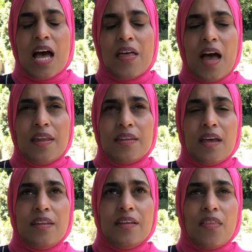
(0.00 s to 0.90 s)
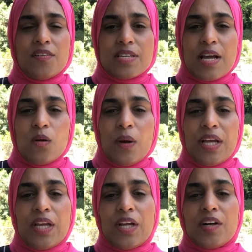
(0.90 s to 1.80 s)
And the other takeaway
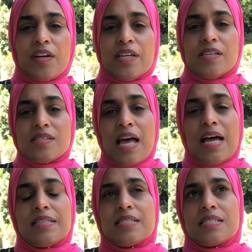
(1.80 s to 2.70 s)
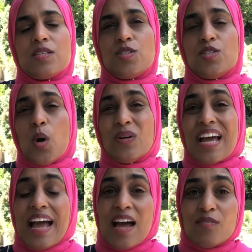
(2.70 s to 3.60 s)
here is that don't
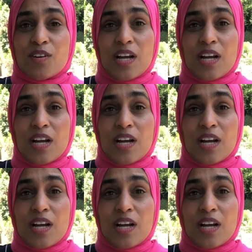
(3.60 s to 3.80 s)
ever,